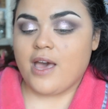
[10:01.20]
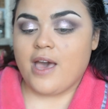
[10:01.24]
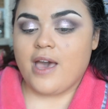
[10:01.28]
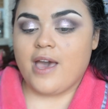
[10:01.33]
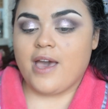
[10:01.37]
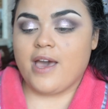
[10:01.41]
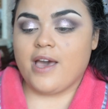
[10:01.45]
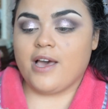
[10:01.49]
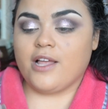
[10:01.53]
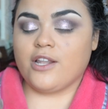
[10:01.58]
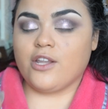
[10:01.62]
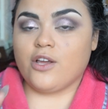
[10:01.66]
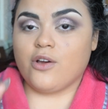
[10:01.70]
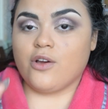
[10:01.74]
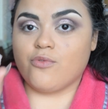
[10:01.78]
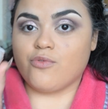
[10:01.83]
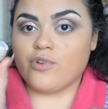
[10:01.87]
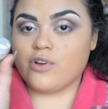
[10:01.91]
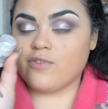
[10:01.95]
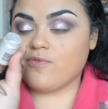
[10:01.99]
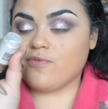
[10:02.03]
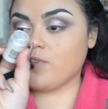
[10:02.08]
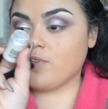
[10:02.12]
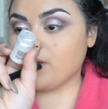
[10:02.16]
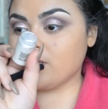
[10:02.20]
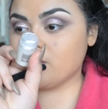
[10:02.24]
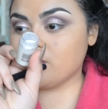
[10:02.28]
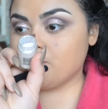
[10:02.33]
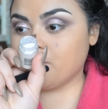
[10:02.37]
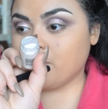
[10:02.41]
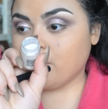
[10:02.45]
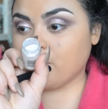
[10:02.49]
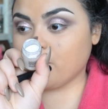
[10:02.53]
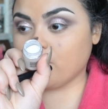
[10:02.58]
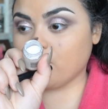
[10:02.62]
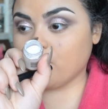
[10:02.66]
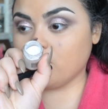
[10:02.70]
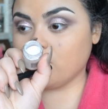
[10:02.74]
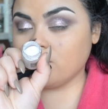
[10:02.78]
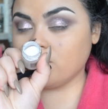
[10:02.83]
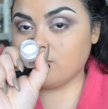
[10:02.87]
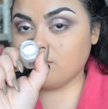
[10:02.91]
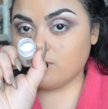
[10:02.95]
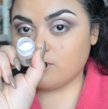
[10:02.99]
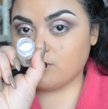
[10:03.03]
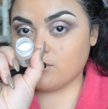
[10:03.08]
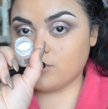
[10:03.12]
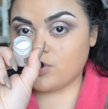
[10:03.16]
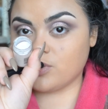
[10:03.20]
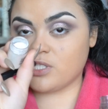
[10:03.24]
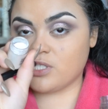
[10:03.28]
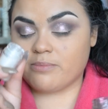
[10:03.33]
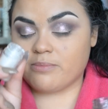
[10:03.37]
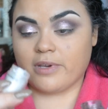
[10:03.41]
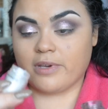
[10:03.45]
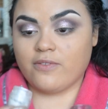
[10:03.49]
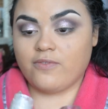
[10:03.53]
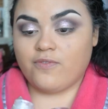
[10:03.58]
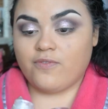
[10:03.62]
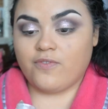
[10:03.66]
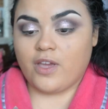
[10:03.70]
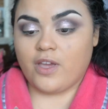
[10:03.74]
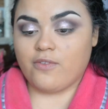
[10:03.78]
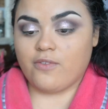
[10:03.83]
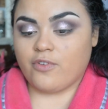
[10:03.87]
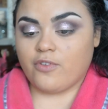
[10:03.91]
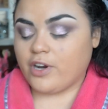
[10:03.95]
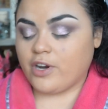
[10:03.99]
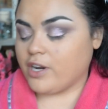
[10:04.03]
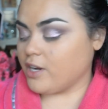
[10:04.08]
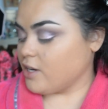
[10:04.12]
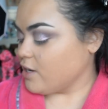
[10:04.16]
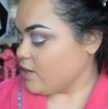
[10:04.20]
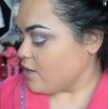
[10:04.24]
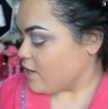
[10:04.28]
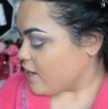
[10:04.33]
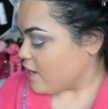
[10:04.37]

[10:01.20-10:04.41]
And Reflex Pearl, which is my favorite.